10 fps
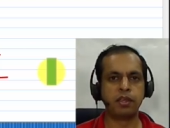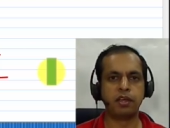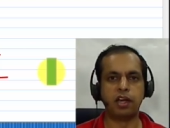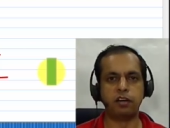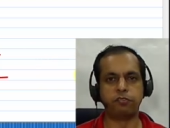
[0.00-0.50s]

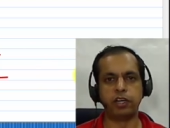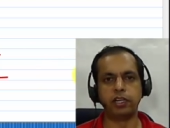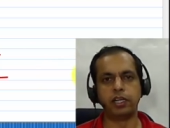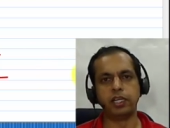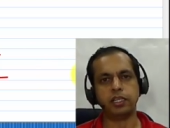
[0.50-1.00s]
And
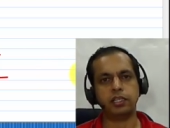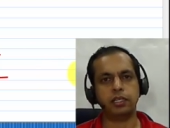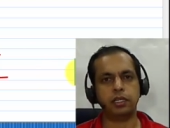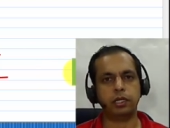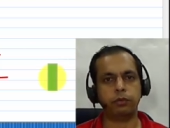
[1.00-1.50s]
finally,
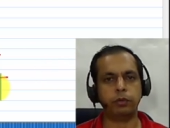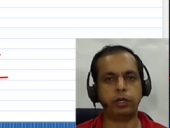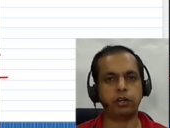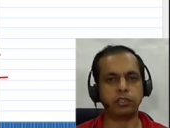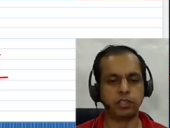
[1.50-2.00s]
the way we
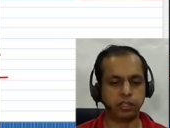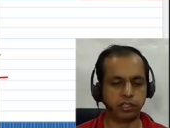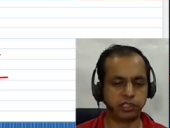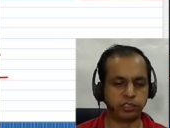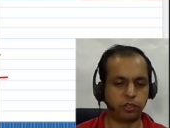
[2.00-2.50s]
draw
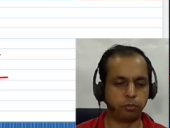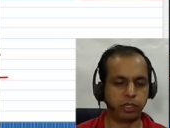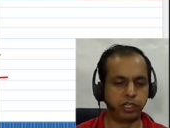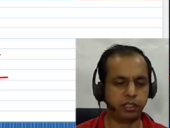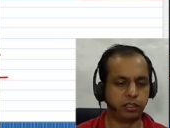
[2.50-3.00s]
circuits is
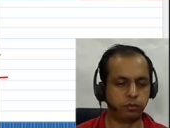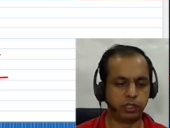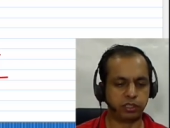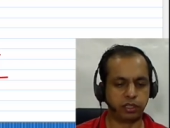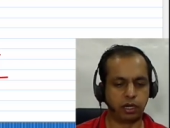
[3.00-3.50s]
normally
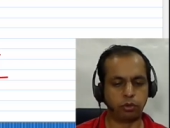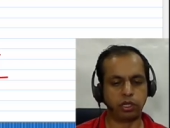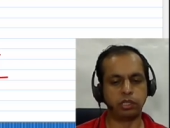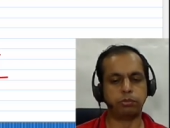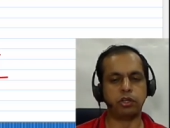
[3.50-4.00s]
with ground
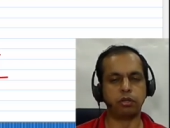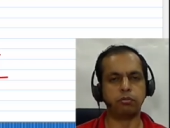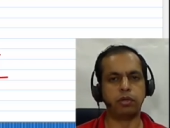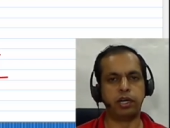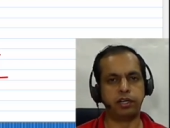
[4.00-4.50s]
at the bottom
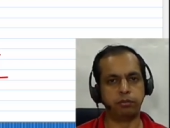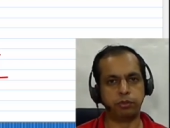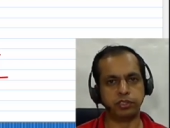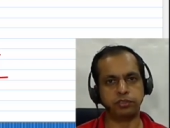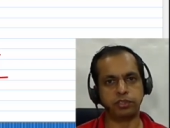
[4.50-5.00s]
and the
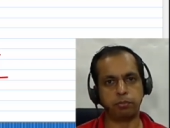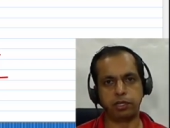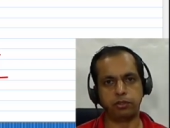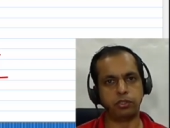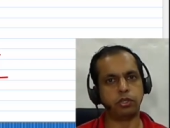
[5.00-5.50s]
positive supply
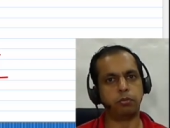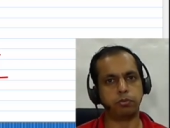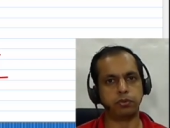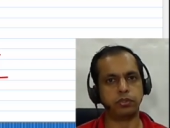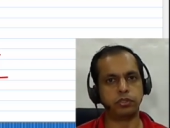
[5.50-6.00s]
on top.
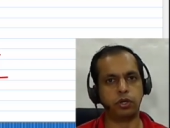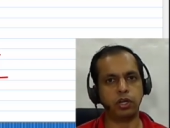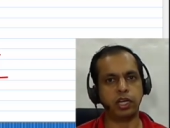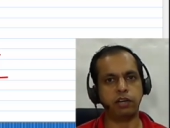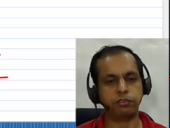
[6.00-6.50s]
So all
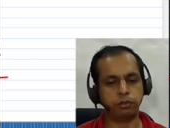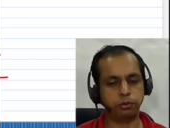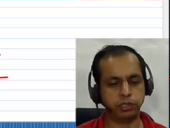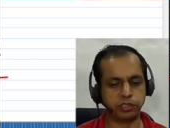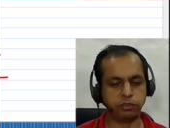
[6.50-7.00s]
I have to do
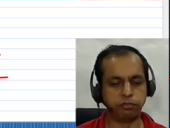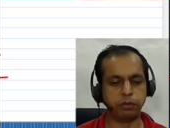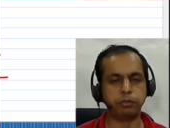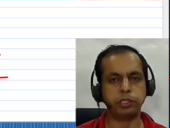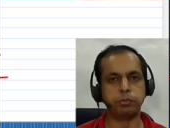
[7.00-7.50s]
is to
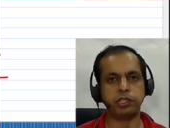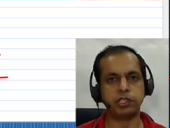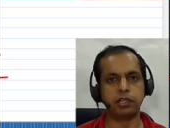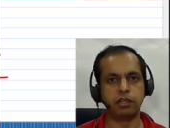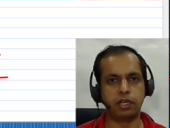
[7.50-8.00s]
flip this
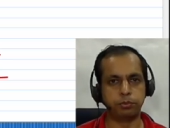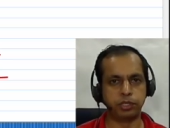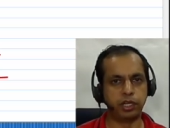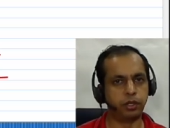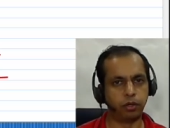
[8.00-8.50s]
picture
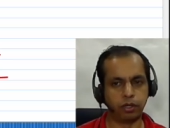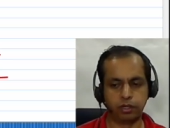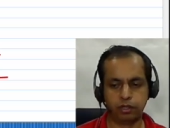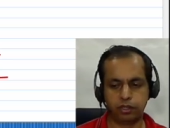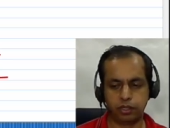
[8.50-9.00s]
upside down.
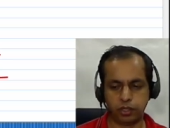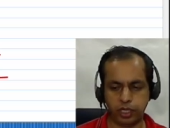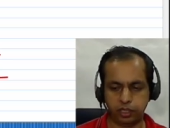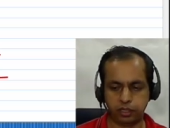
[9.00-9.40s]
Okay.